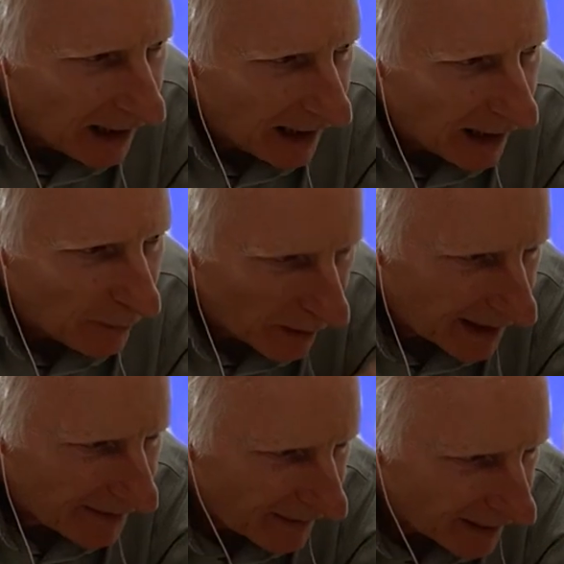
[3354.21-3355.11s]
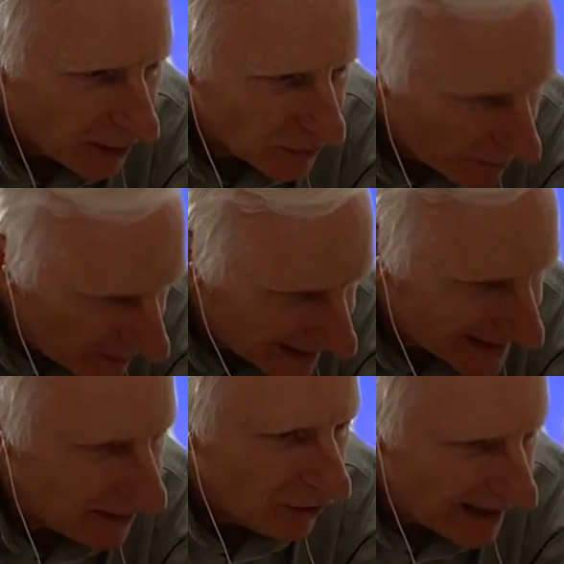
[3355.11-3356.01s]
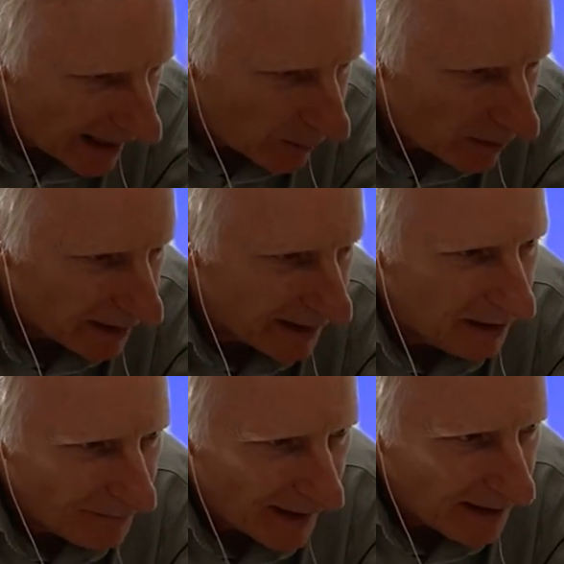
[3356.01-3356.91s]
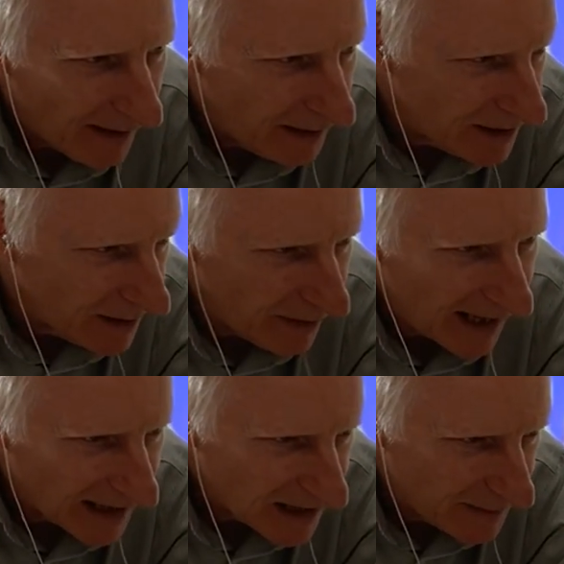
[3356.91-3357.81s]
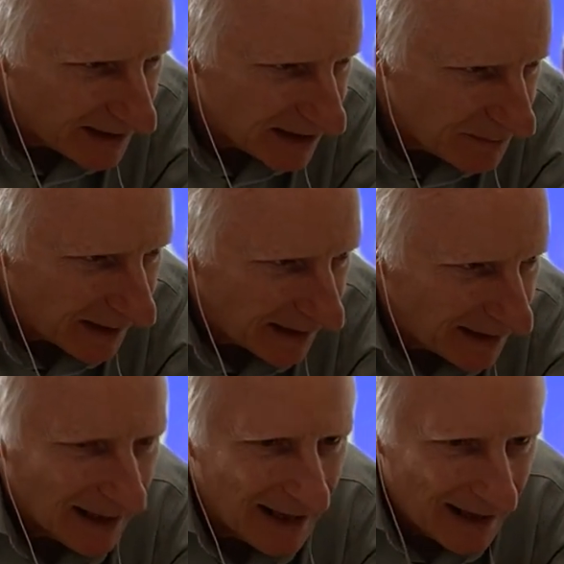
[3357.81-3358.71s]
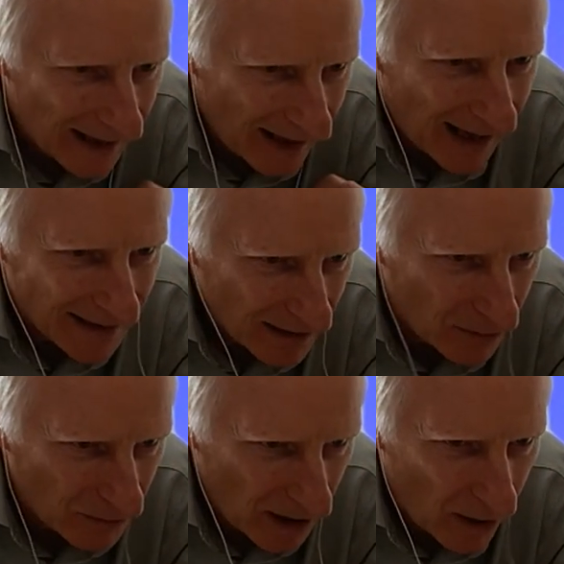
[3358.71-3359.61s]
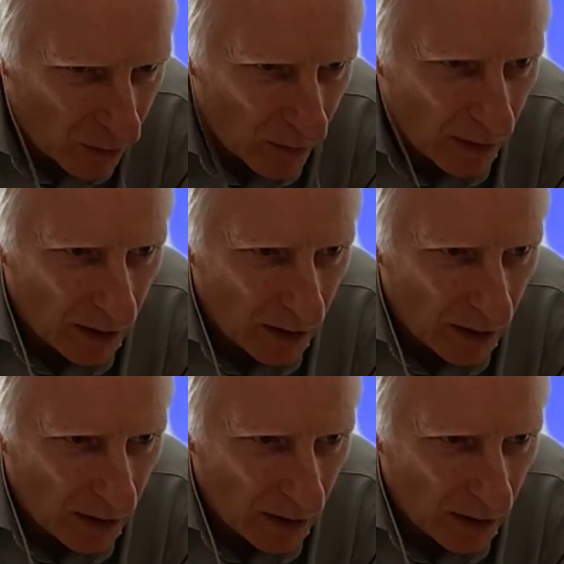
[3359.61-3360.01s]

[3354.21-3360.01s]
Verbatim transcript: Uh, when I, if I go to a meeting or a networking event and somebody asks me to speak, I don't know